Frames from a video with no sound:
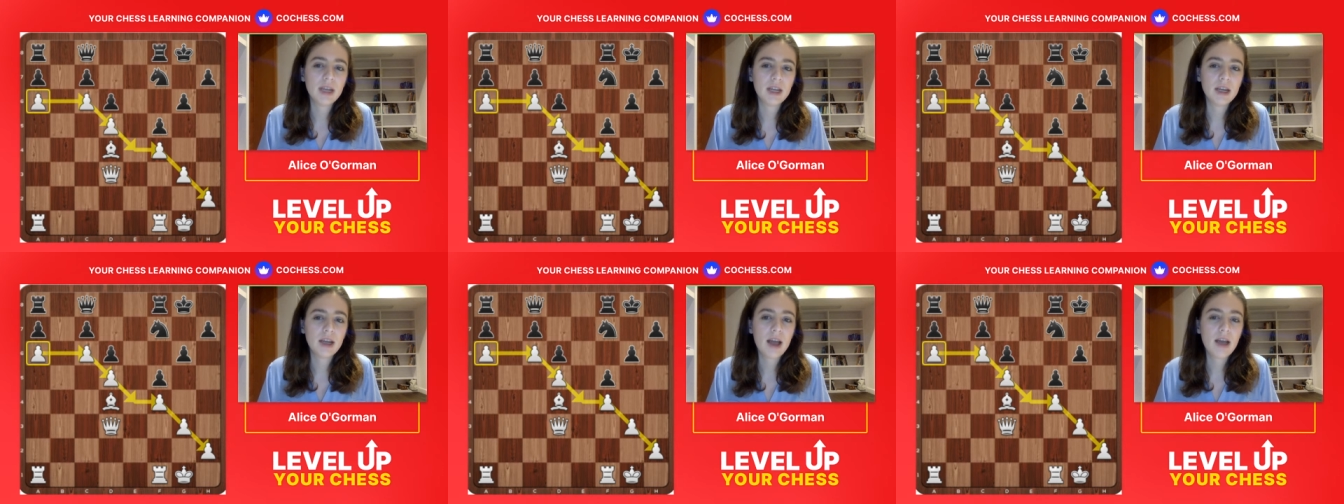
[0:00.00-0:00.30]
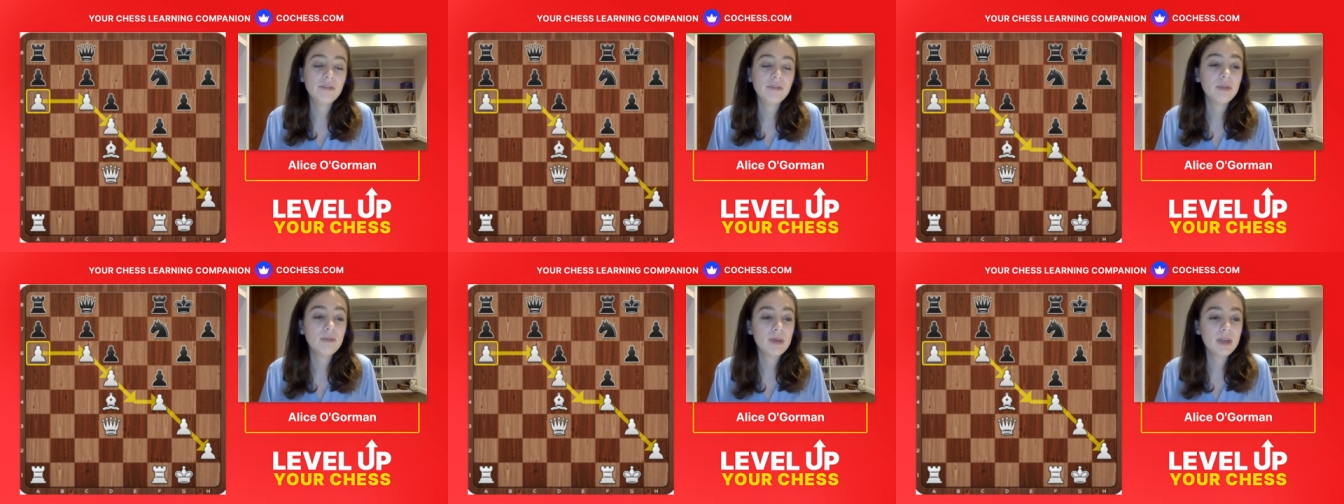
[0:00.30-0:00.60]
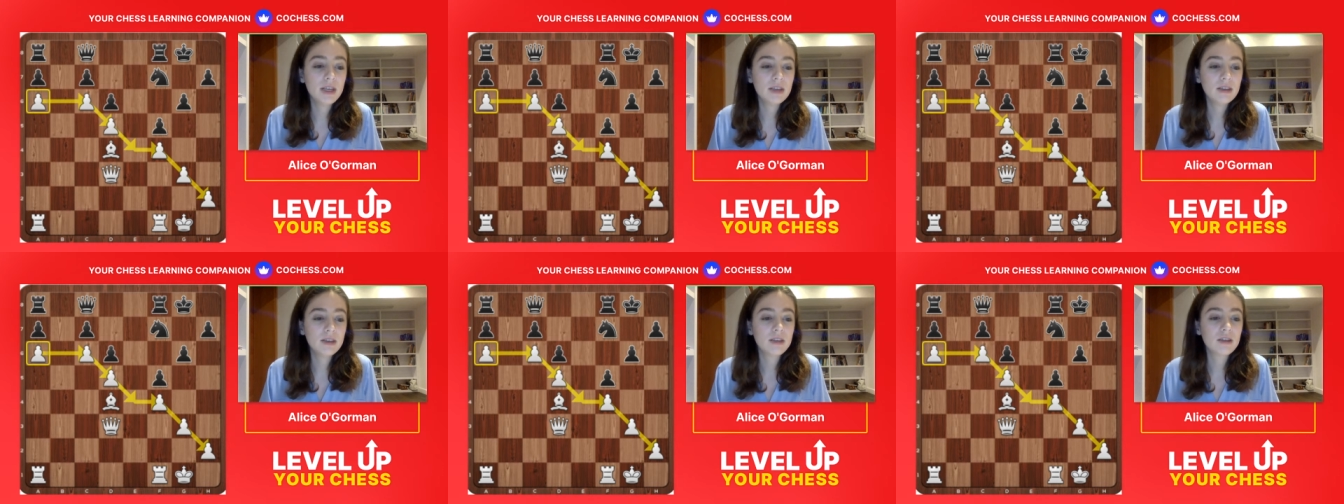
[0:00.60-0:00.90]
in and the
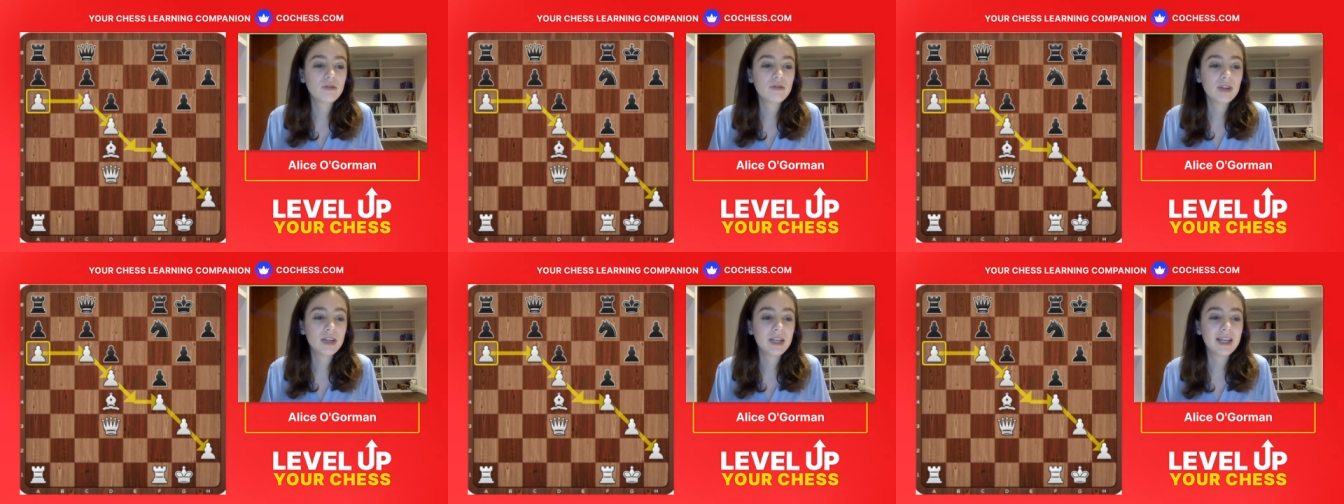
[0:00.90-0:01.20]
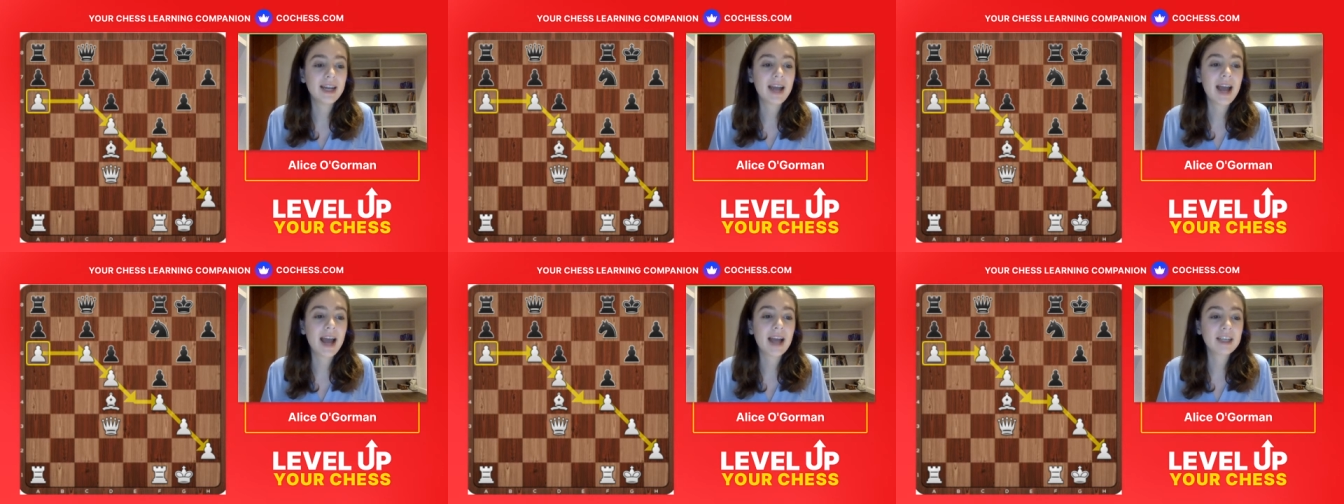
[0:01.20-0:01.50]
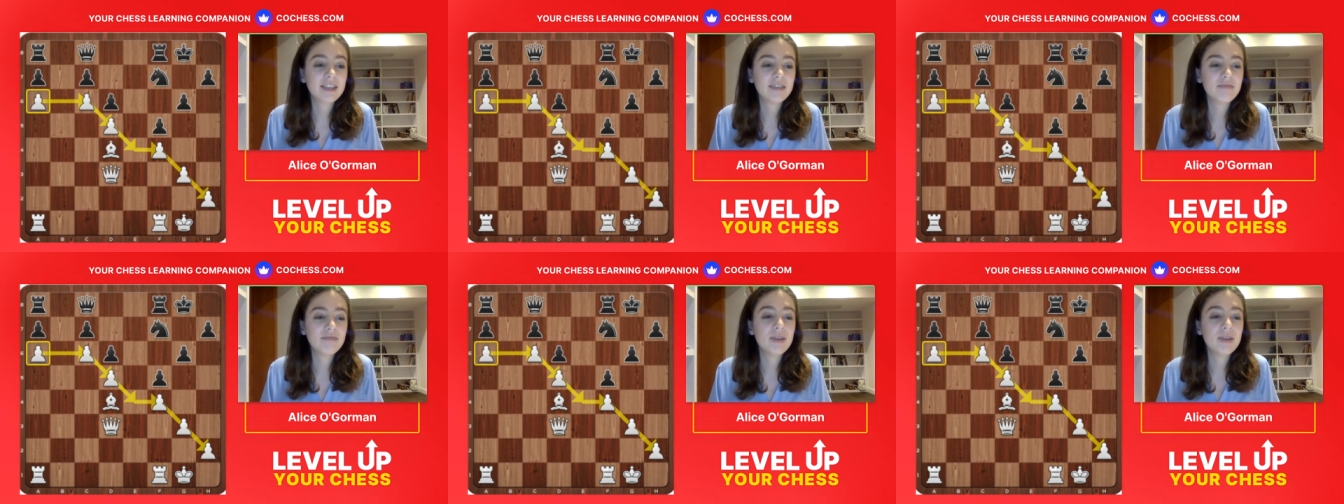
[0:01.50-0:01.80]
pieces are really
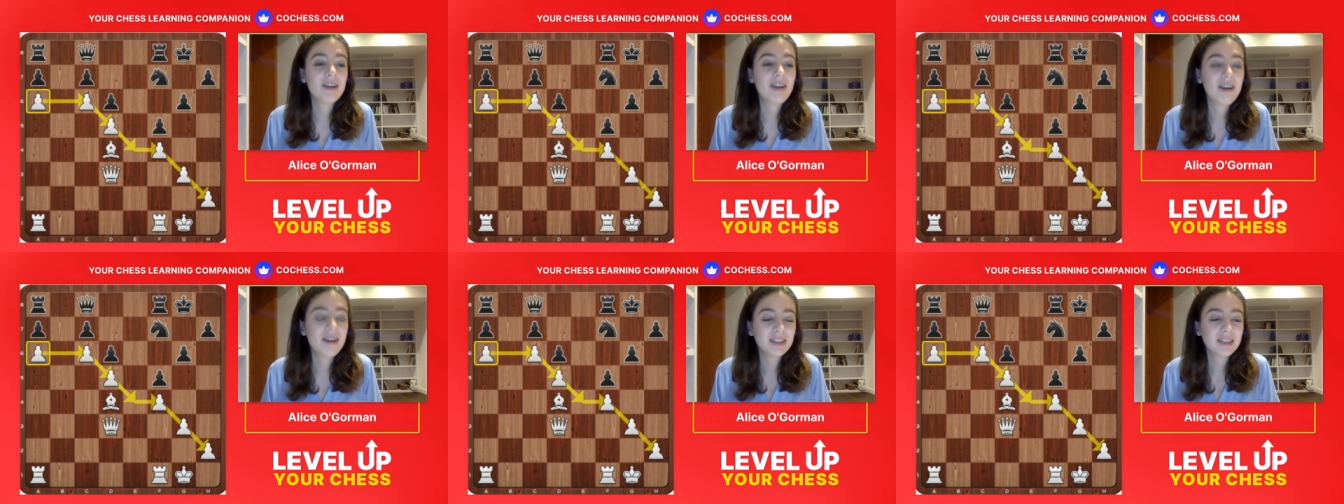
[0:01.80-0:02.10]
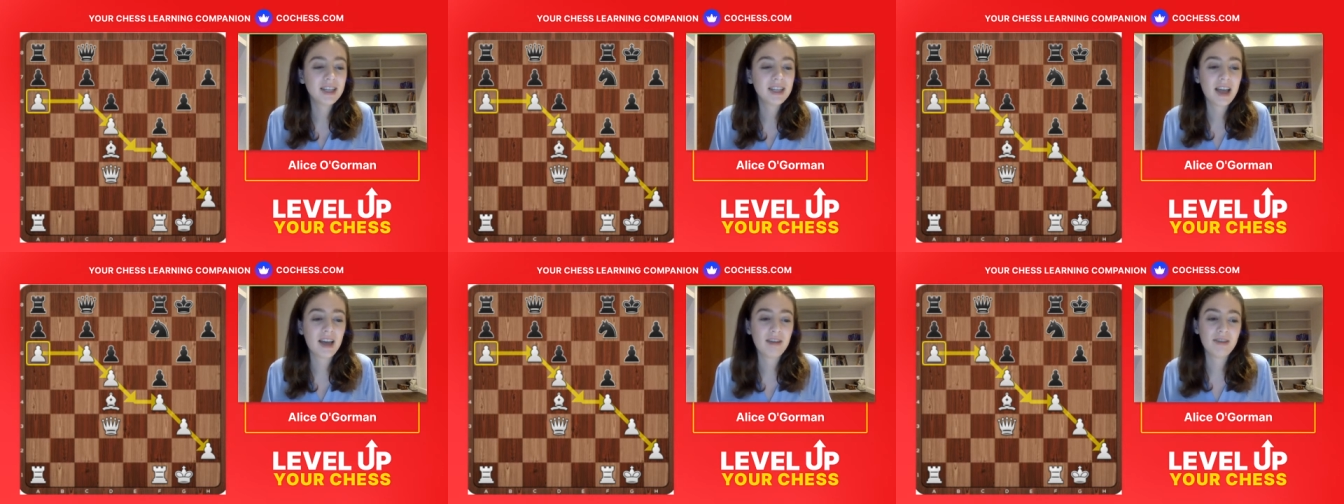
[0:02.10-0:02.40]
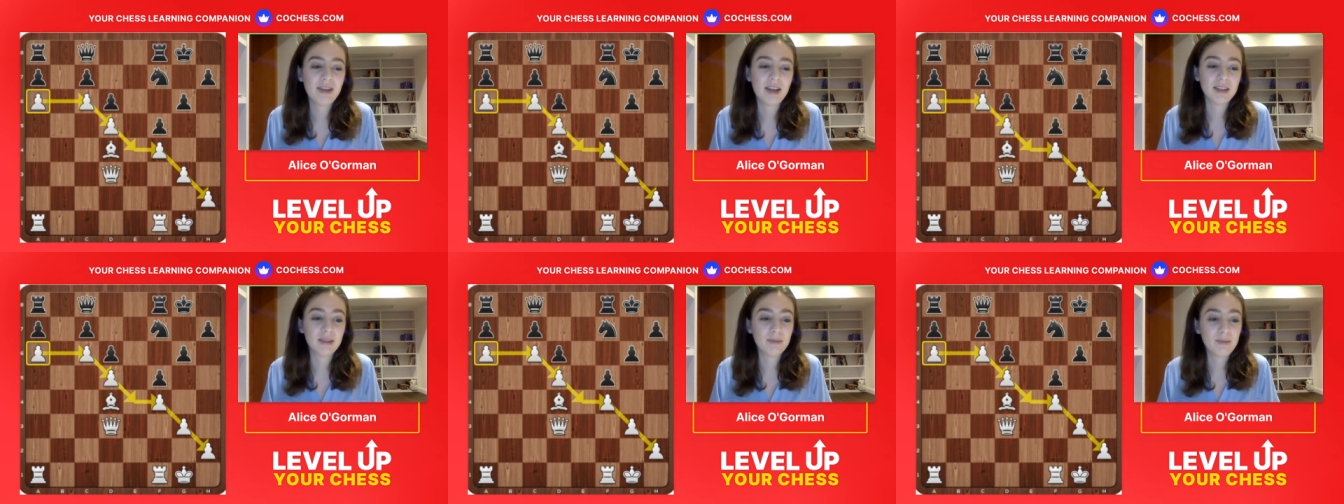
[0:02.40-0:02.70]
inactive because they have
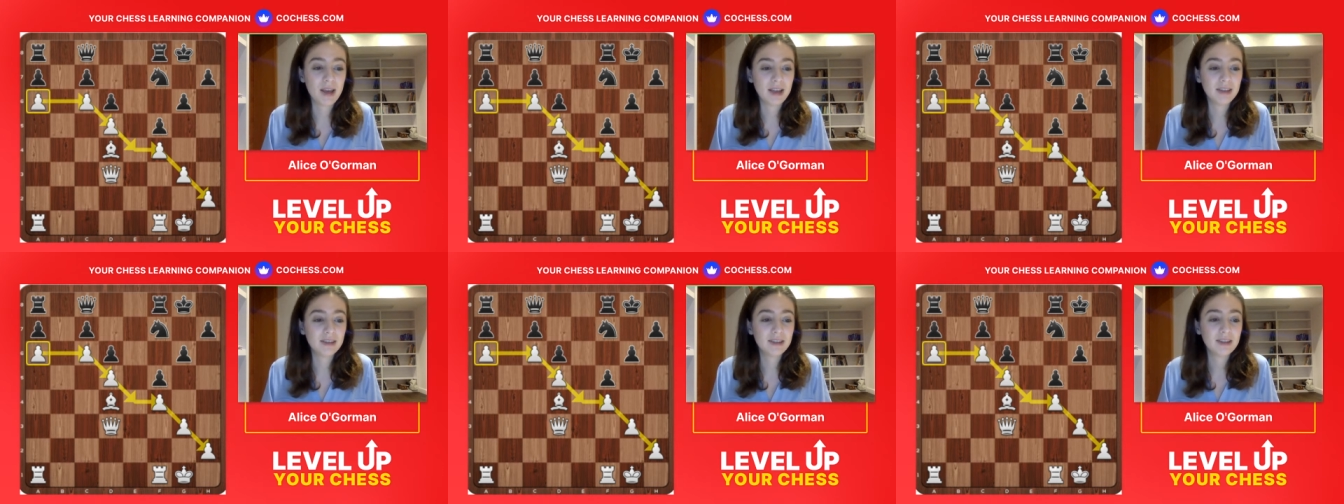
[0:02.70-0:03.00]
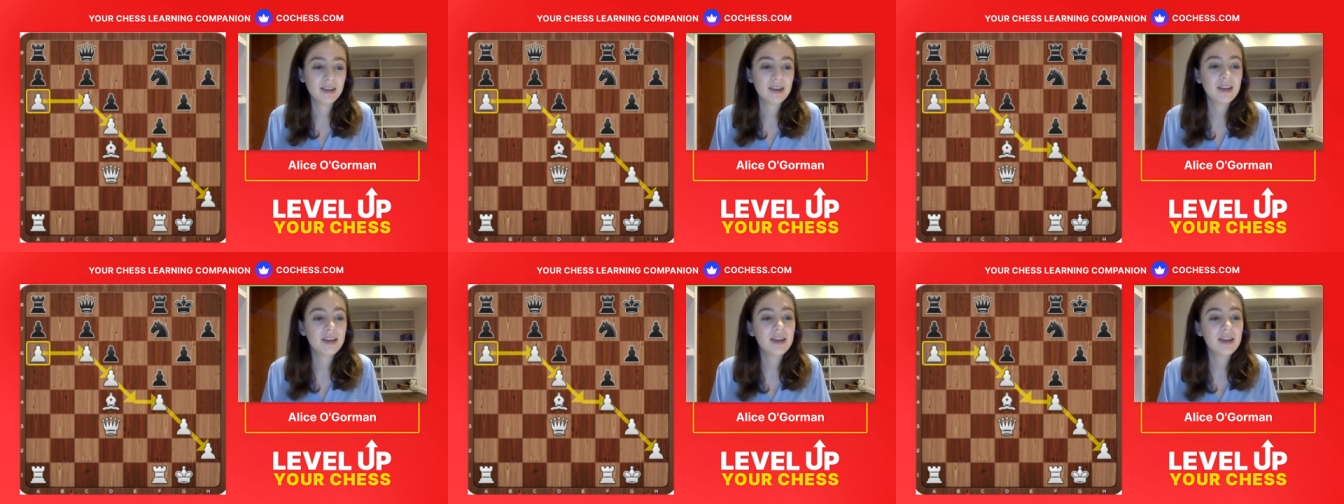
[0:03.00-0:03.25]
less space.